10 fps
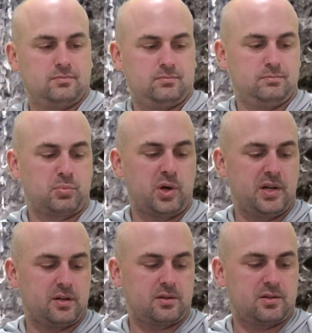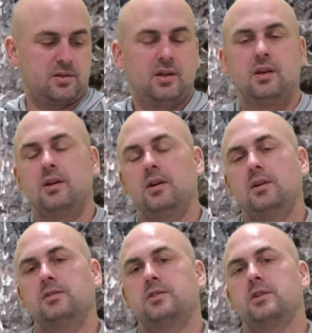bricks,
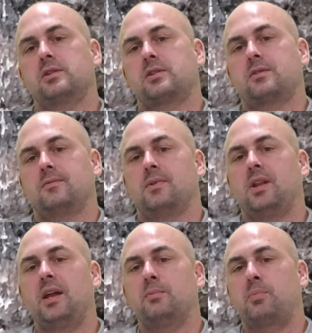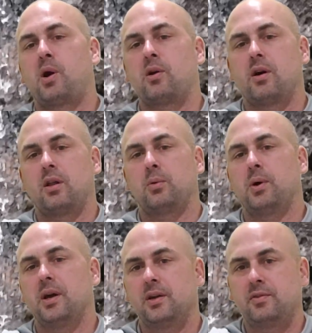just let it burn all the
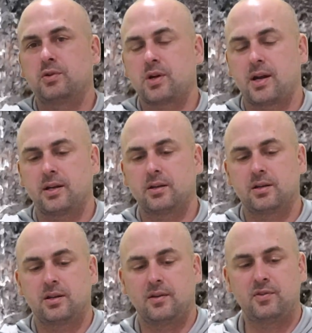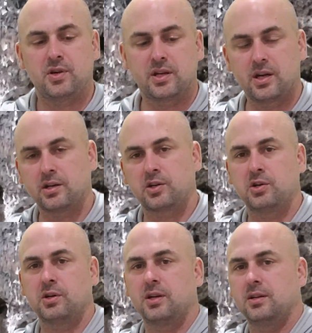way. If you get done
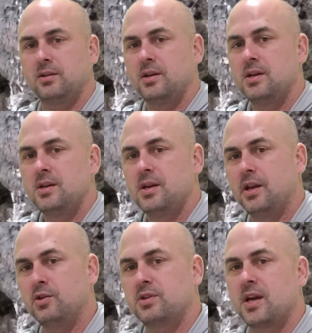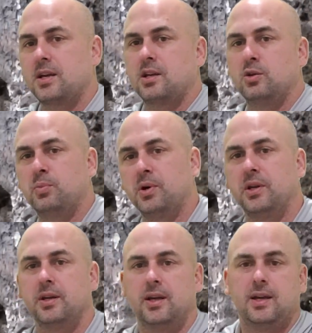cooking and you put
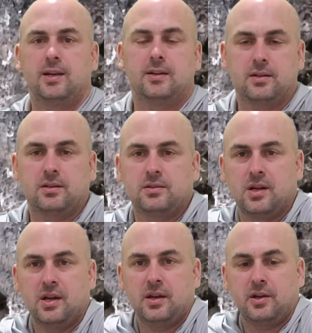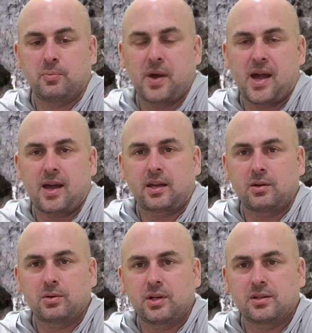it in your pack, it
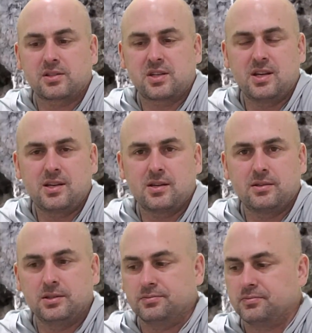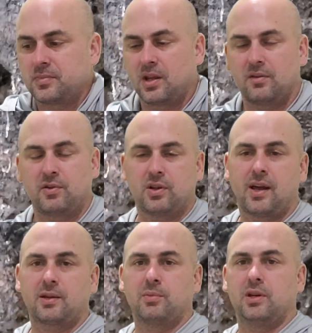will get to stinking. And if you're
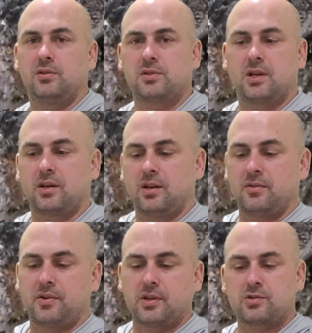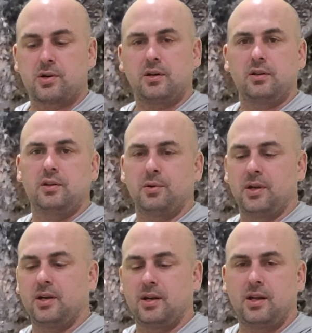like me, you stink enough on the trail, you don't
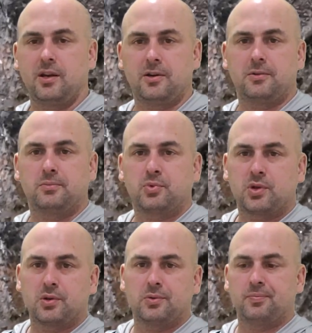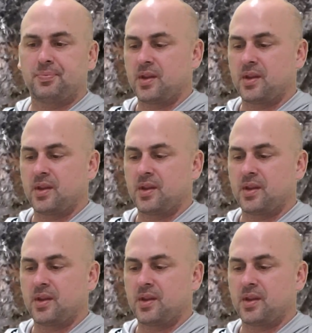need any help. So